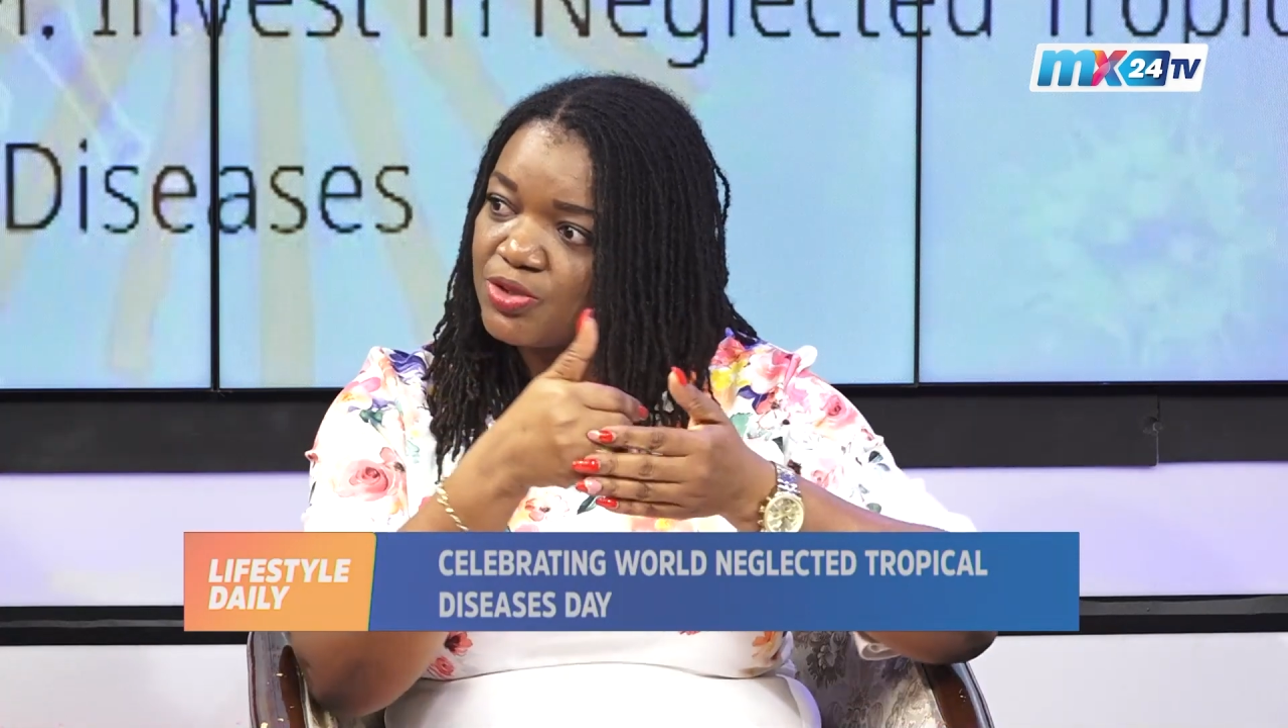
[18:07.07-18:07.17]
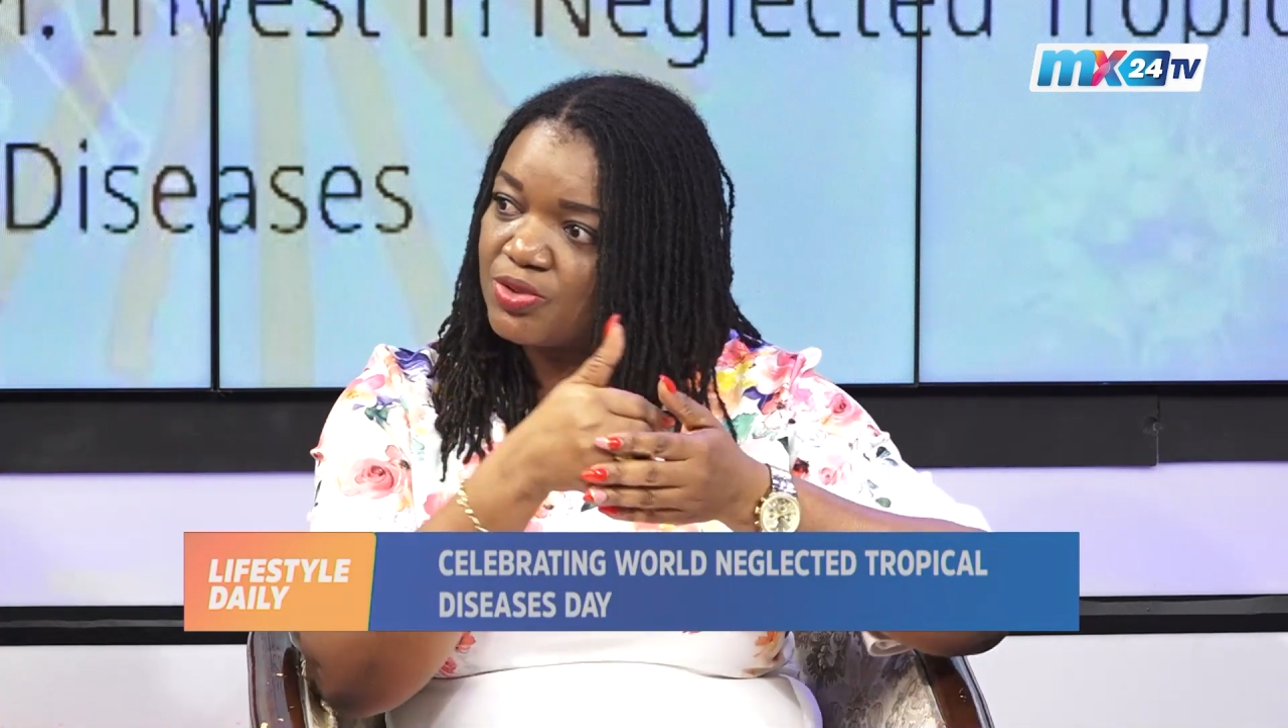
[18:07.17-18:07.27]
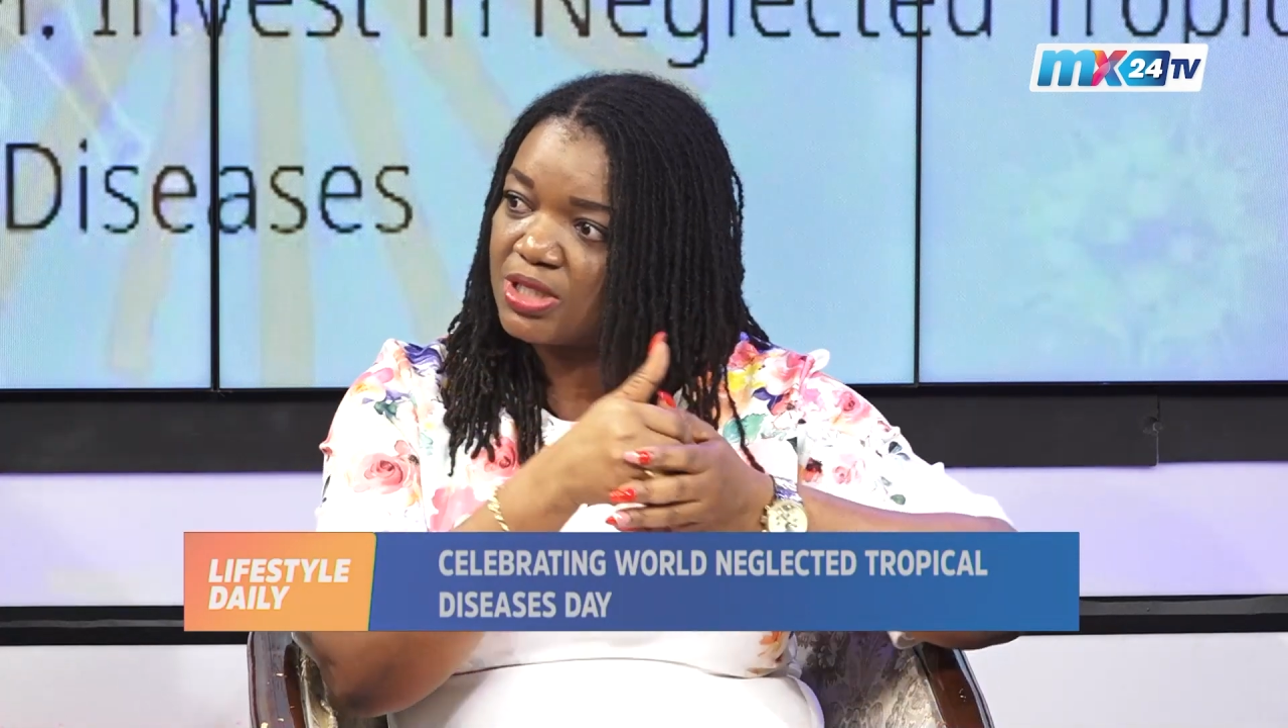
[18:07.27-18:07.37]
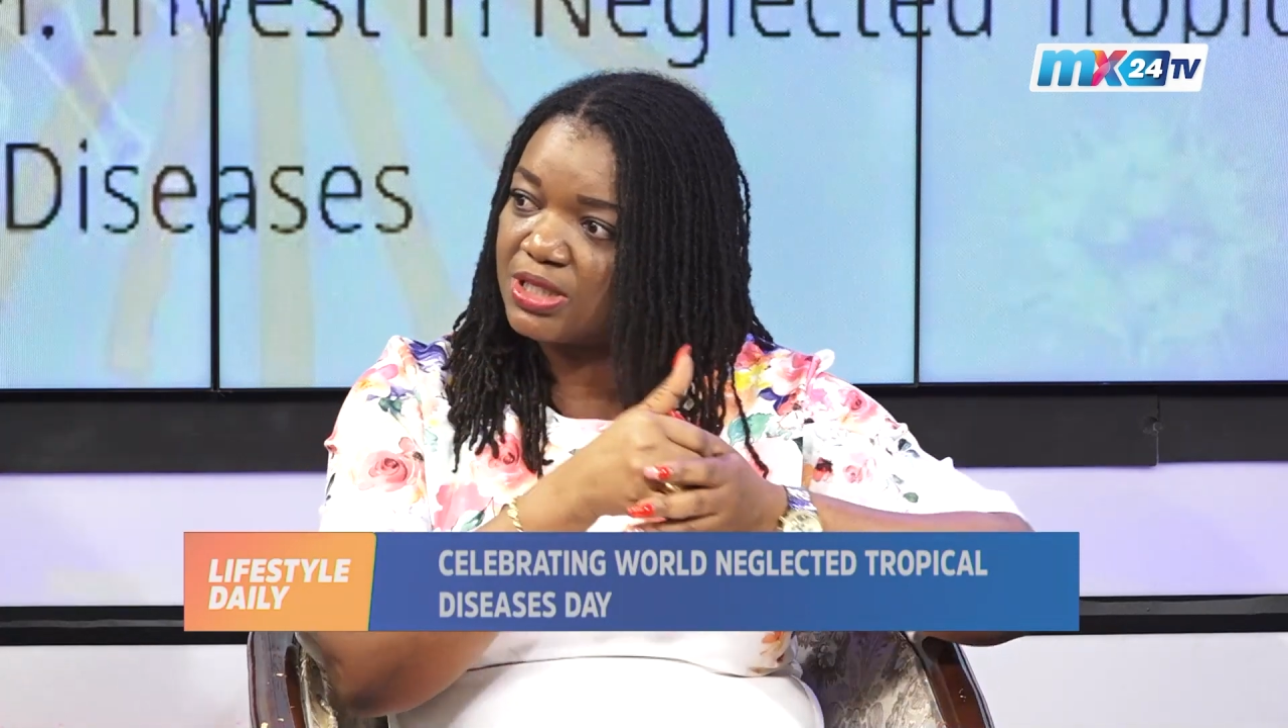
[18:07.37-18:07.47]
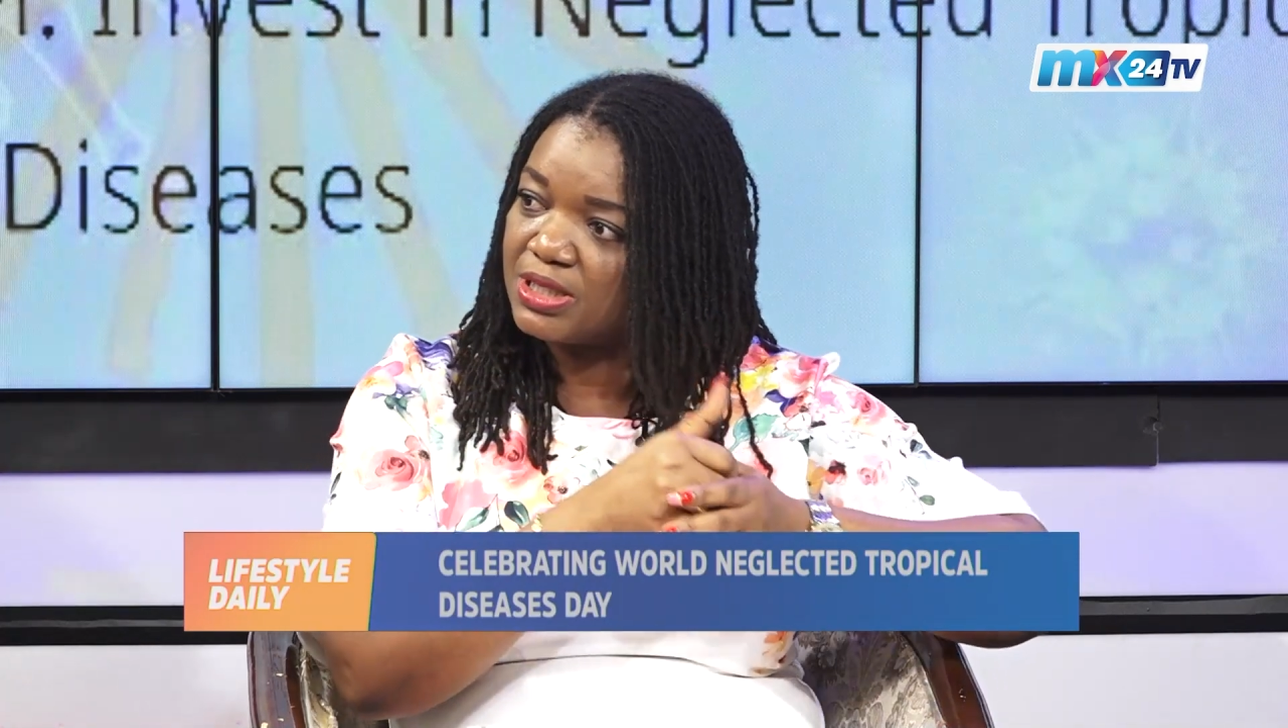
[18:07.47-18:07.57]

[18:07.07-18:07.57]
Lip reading: you need